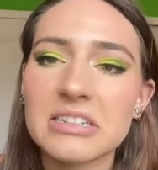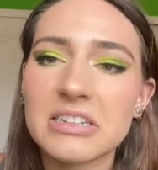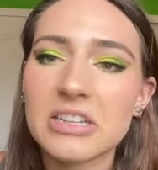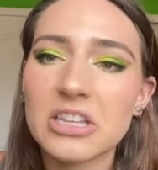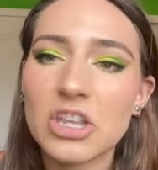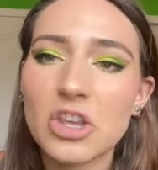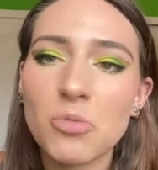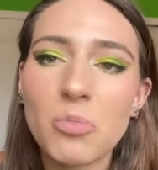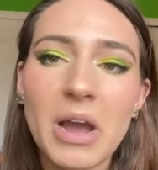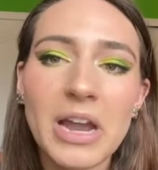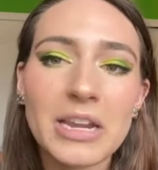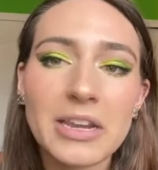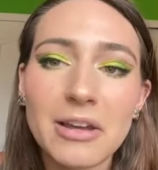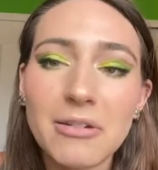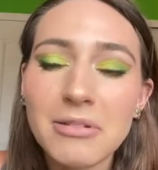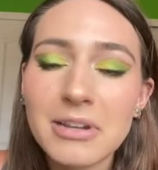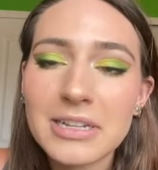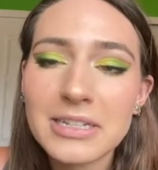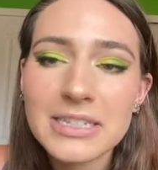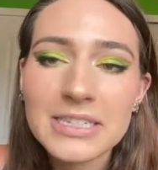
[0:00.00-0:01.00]
You might
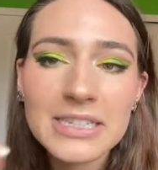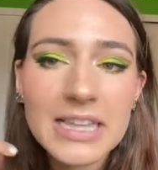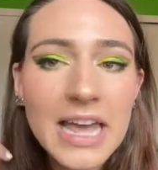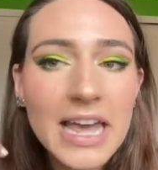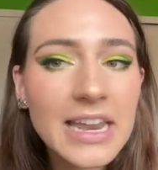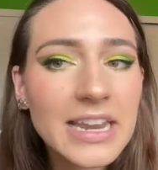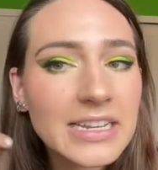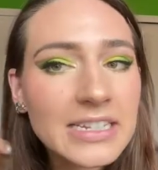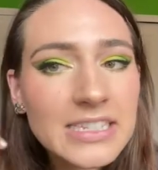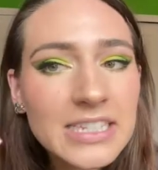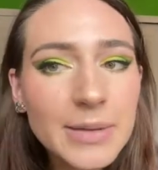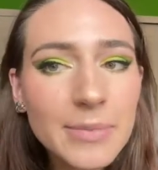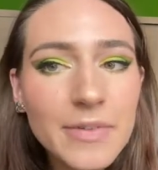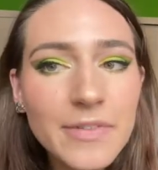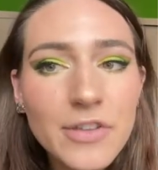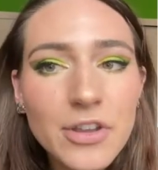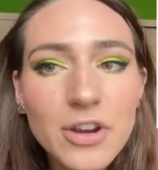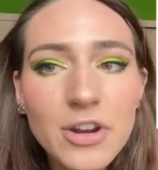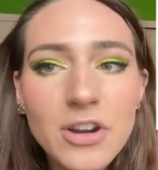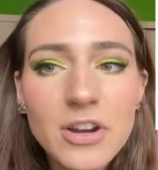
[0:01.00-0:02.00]
notice that in some of
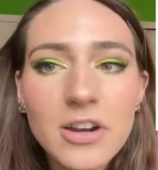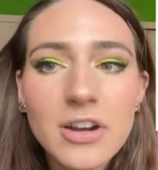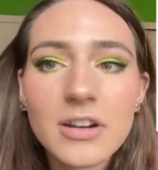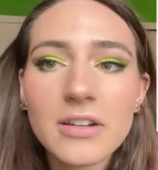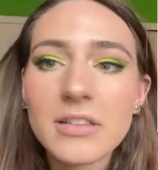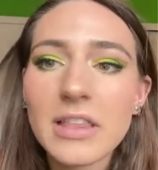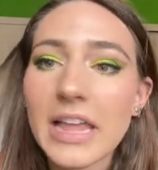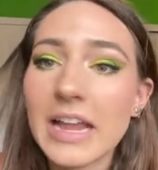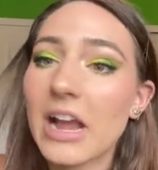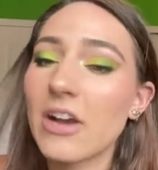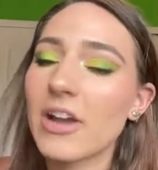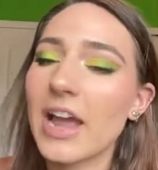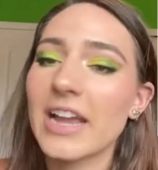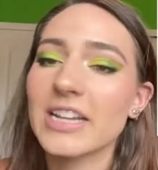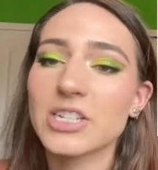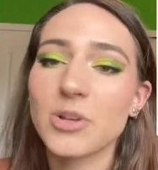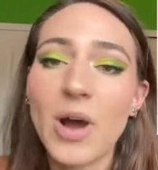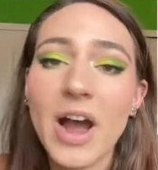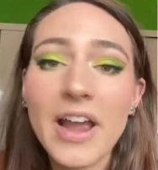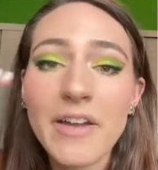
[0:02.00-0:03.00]
your,
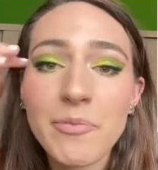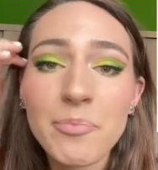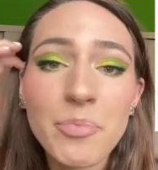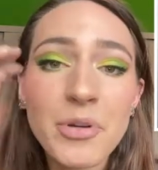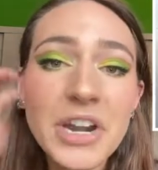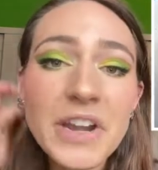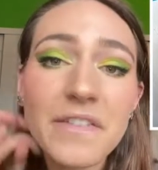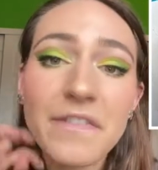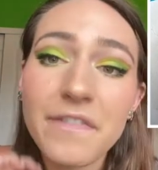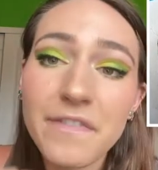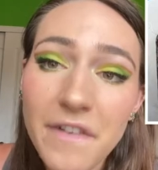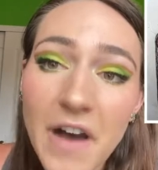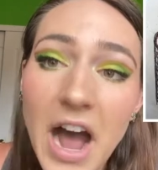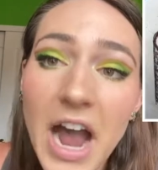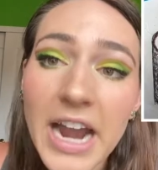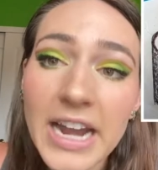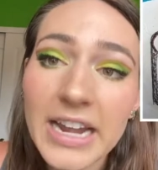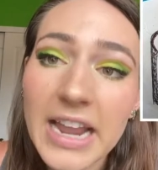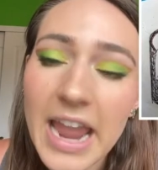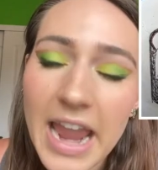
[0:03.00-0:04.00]
so I have pretty
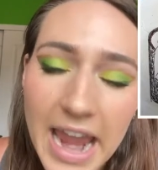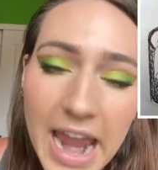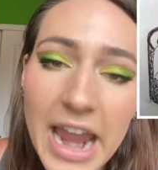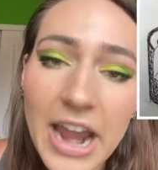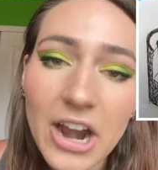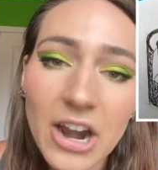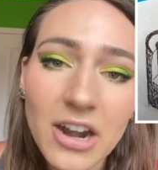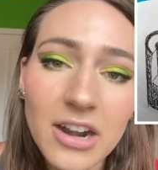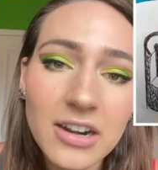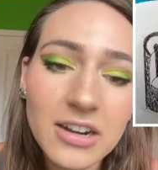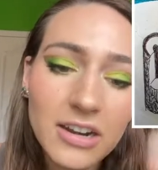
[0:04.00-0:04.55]
fine hair.